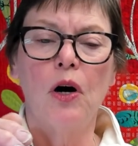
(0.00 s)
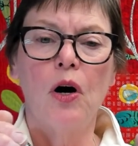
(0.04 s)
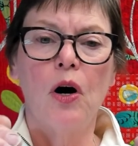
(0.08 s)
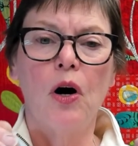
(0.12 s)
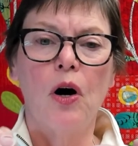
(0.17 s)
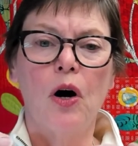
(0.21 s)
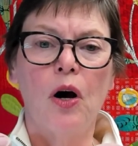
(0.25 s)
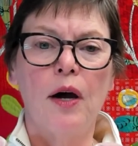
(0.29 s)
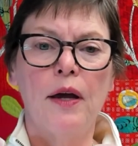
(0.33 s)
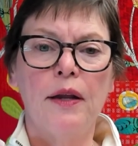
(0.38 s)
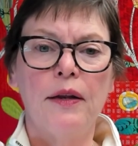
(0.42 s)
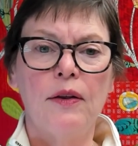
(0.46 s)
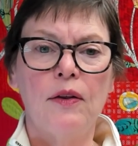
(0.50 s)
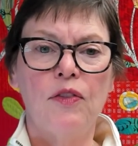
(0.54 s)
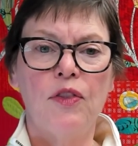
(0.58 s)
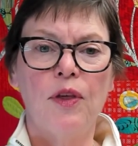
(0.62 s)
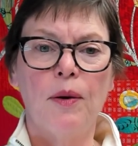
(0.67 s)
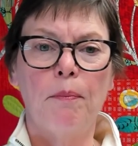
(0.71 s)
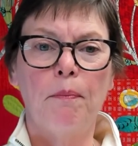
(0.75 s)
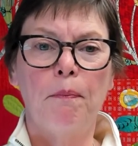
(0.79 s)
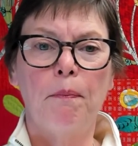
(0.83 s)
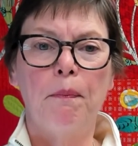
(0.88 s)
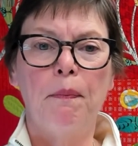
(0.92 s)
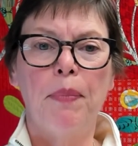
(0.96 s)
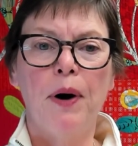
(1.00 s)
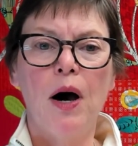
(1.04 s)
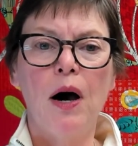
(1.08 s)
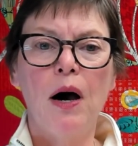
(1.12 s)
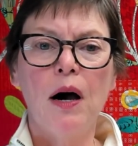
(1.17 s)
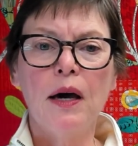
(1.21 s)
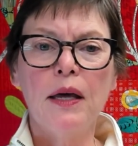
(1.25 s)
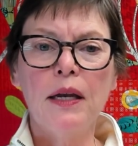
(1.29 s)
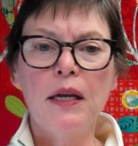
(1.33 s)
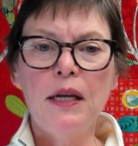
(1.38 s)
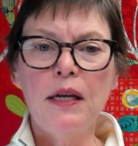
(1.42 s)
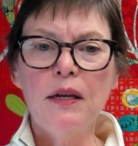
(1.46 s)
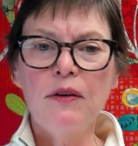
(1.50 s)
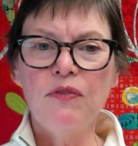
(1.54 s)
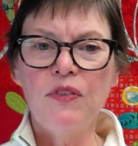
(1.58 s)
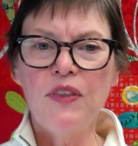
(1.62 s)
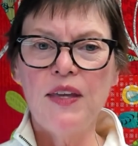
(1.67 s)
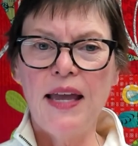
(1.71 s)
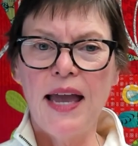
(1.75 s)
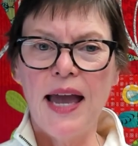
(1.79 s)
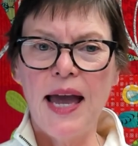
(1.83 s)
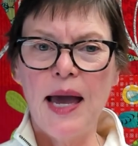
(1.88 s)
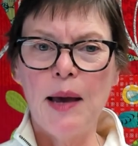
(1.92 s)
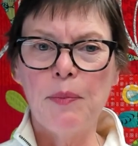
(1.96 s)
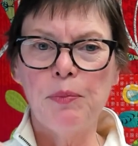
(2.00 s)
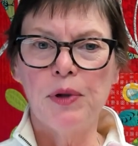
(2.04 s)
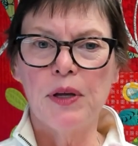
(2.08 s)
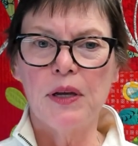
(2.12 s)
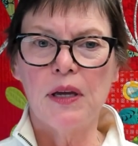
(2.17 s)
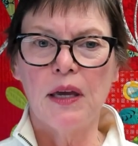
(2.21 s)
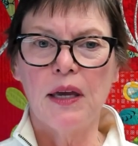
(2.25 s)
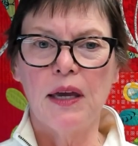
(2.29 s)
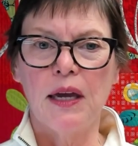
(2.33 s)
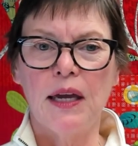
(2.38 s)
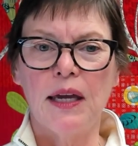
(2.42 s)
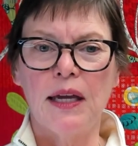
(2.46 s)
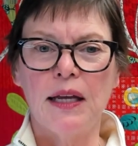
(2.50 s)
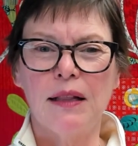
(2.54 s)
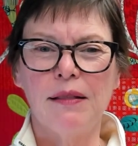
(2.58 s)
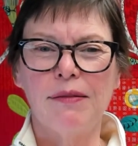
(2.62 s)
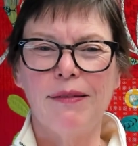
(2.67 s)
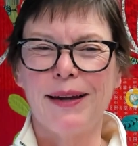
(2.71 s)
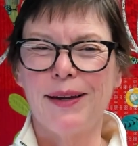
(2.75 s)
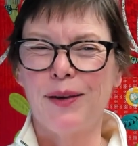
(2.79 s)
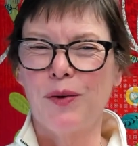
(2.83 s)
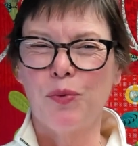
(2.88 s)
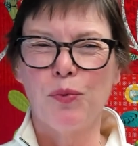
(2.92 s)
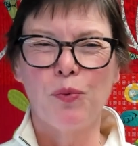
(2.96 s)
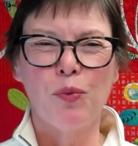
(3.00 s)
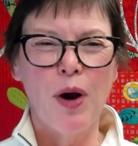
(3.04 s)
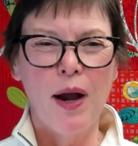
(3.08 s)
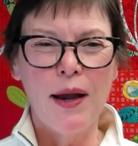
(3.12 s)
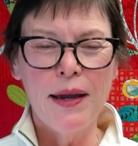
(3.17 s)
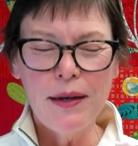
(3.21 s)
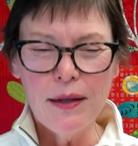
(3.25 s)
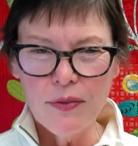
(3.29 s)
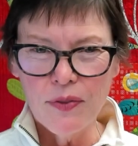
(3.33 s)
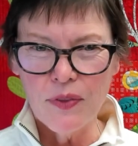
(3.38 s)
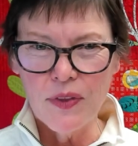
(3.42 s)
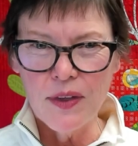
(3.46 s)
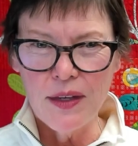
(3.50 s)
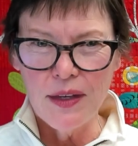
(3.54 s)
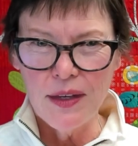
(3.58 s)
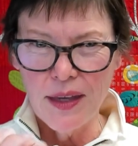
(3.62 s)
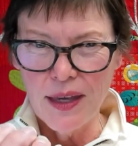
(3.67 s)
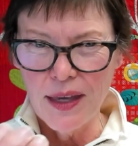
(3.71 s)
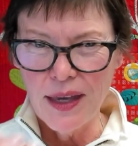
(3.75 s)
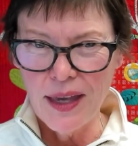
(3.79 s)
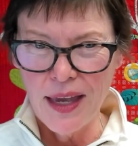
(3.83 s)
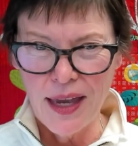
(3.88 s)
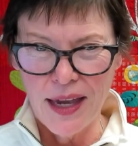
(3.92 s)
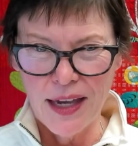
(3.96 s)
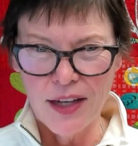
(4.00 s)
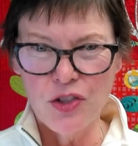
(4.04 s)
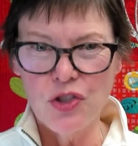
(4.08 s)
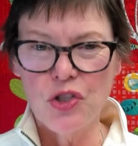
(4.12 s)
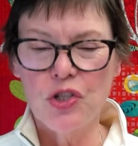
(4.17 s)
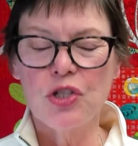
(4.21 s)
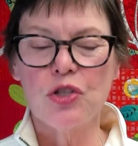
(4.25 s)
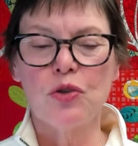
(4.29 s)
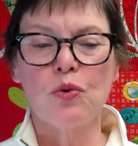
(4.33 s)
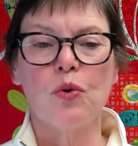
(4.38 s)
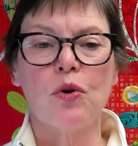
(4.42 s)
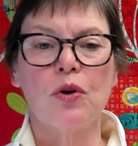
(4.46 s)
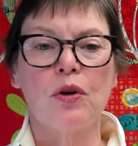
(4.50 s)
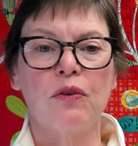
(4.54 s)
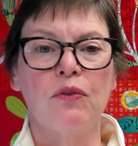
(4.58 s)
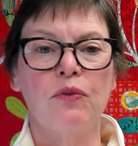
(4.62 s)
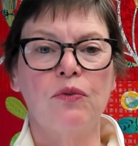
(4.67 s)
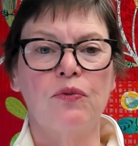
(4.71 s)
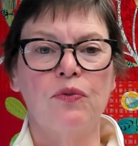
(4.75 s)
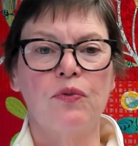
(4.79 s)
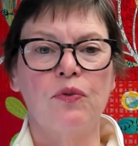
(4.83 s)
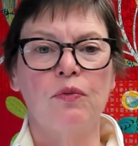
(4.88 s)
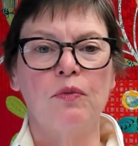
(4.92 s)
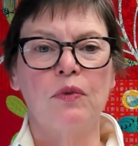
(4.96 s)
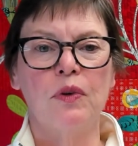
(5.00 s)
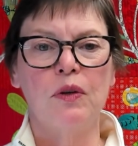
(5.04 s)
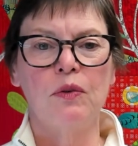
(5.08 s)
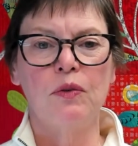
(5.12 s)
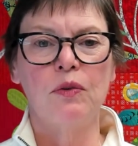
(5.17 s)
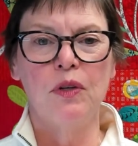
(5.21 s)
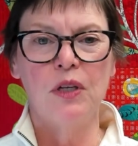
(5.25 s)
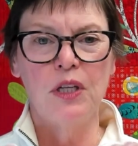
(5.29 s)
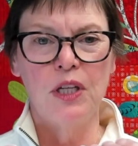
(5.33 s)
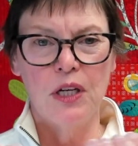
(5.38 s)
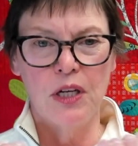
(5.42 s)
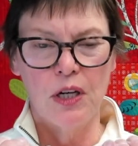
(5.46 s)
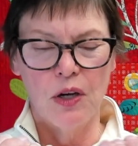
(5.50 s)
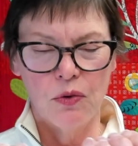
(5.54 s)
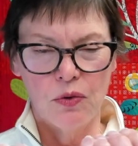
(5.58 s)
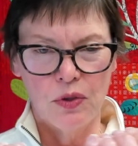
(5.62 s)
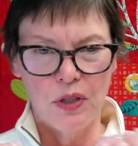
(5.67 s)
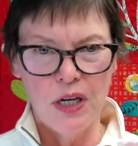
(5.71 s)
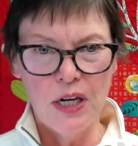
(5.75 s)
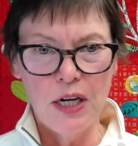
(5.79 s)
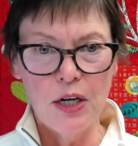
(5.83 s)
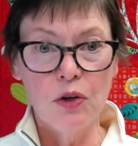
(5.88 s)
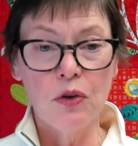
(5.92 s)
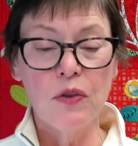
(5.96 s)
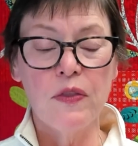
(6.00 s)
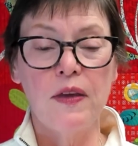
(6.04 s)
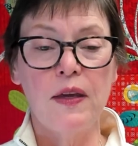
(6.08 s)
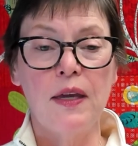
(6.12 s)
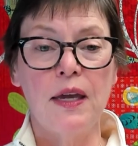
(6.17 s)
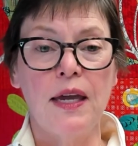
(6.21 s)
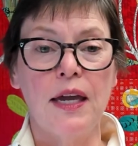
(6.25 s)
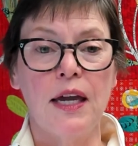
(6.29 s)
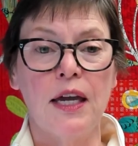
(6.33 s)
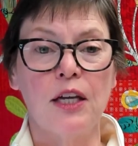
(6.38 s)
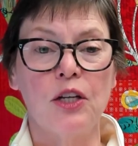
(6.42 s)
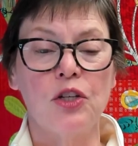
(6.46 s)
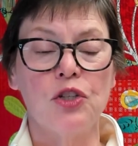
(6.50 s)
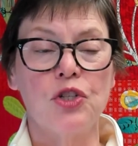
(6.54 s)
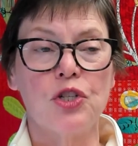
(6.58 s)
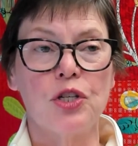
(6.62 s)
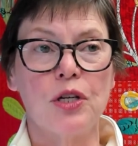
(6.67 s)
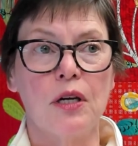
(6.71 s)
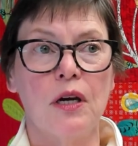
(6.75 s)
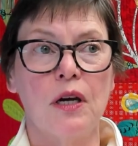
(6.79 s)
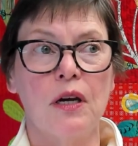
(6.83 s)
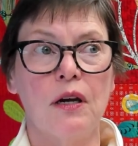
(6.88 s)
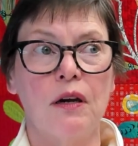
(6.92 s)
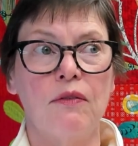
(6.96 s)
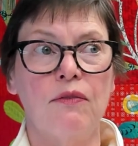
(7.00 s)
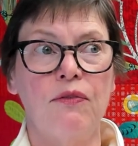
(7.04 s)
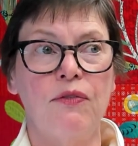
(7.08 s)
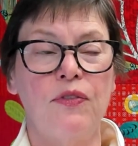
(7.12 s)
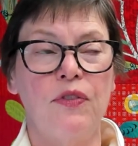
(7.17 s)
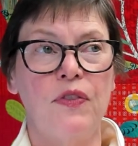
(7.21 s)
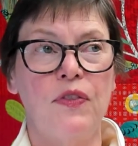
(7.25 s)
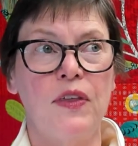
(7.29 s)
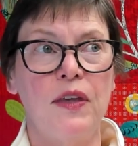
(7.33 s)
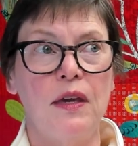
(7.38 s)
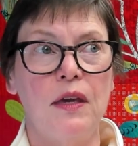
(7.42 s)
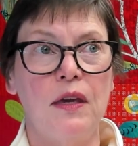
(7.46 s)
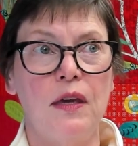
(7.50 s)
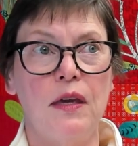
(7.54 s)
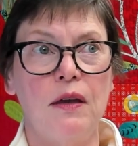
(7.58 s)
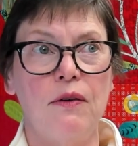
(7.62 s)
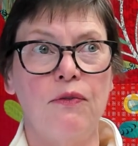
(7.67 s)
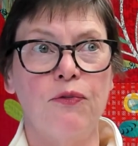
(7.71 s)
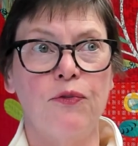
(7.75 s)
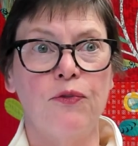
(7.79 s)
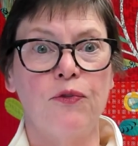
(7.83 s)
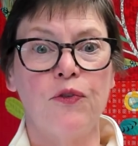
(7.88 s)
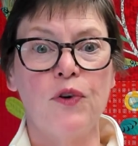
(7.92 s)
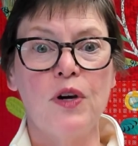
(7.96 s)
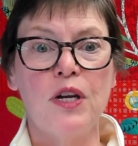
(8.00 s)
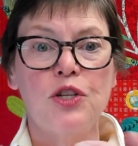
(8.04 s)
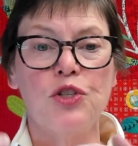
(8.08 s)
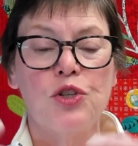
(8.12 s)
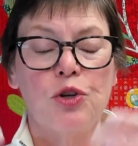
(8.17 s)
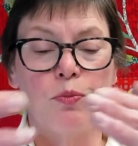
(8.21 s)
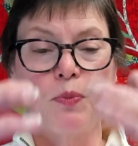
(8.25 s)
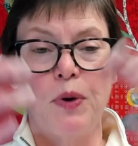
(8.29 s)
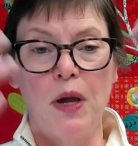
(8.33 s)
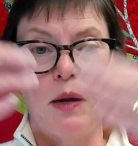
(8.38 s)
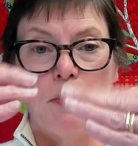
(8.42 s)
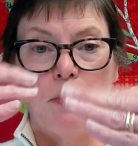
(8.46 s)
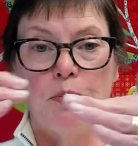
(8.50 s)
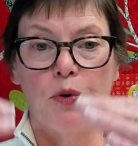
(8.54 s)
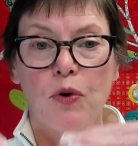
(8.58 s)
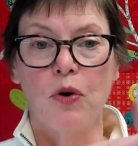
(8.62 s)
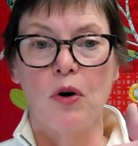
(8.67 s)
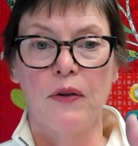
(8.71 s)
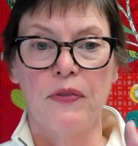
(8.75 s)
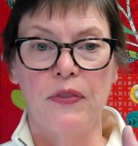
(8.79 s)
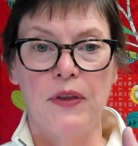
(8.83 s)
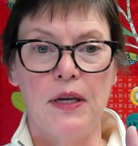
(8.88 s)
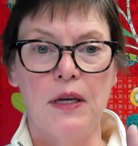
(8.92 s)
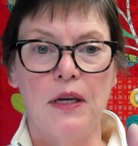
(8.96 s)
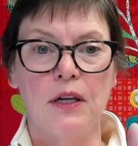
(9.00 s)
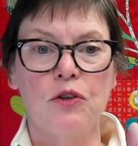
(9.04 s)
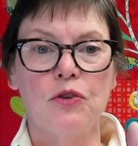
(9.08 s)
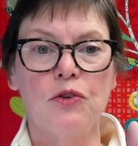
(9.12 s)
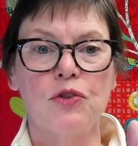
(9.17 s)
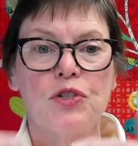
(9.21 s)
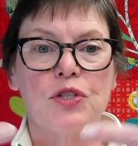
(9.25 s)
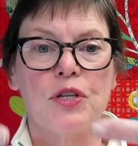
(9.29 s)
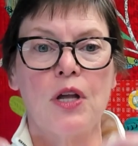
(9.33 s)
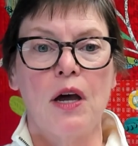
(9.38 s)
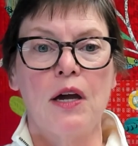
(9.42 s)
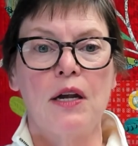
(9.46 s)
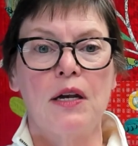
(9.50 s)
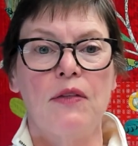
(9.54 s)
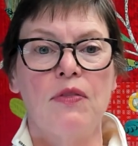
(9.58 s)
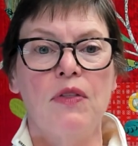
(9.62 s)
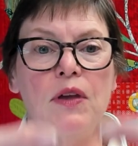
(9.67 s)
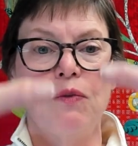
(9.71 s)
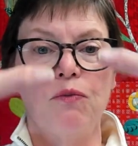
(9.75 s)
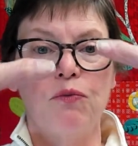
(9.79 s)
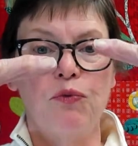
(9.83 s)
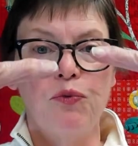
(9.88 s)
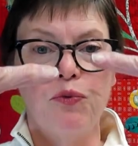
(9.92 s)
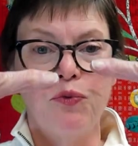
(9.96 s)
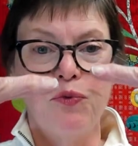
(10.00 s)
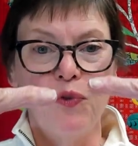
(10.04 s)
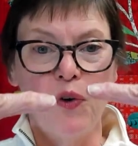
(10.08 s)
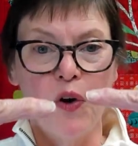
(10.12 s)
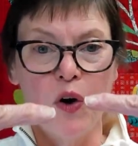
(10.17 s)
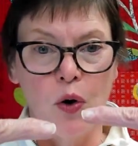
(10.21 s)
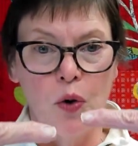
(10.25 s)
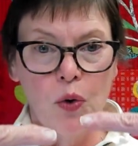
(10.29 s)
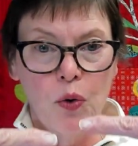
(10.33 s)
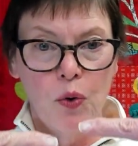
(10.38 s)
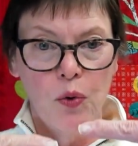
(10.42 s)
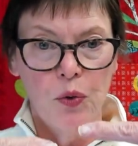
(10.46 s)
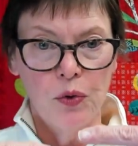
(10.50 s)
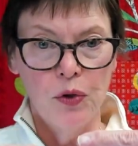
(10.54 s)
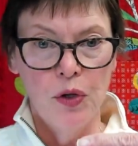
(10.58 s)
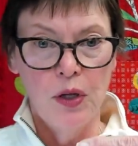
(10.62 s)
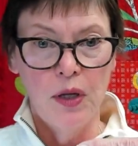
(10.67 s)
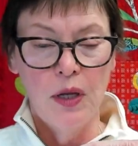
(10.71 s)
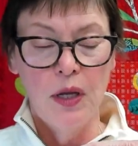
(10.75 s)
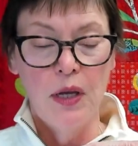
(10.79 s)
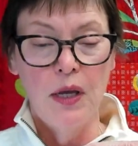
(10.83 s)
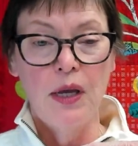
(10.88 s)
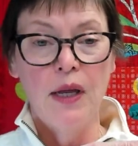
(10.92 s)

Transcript: on the body of the applique, like right at the edge, sort of, you know, near the edge of the freezer paper on the underside, and then fold